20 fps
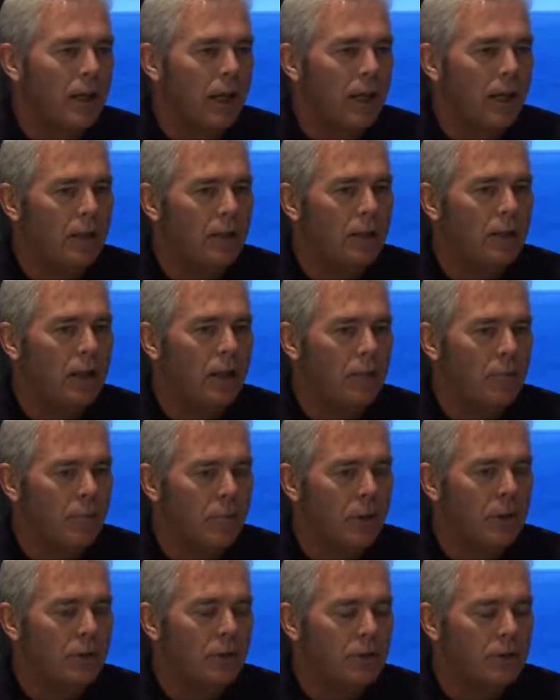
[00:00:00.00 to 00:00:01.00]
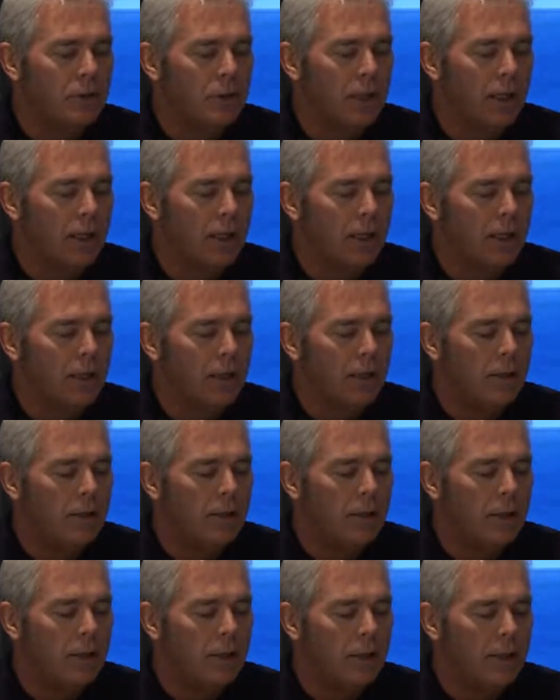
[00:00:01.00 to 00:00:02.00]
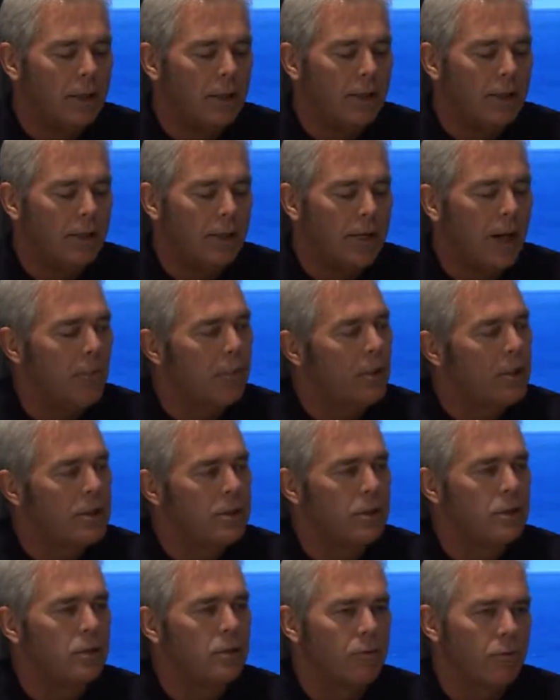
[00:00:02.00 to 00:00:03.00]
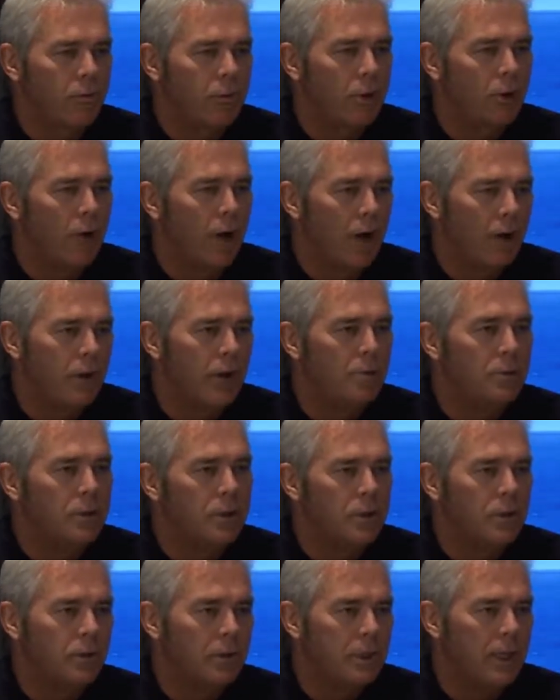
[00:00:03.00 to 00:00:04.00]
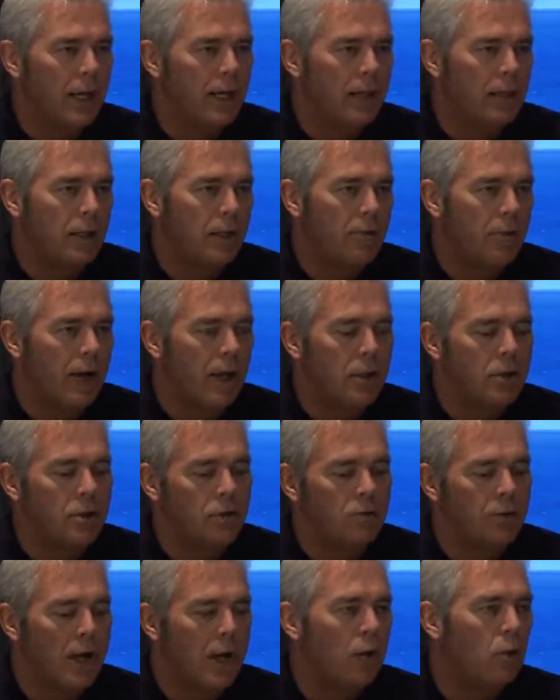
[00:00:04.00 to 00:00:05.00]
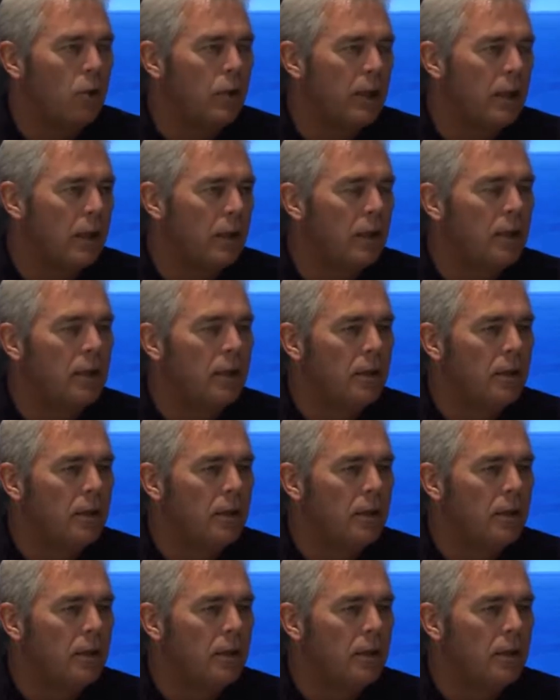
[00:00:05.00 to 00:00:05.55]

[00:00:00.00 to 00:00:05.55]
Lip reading: and they've built the operating system from the ground up to take advantage of not only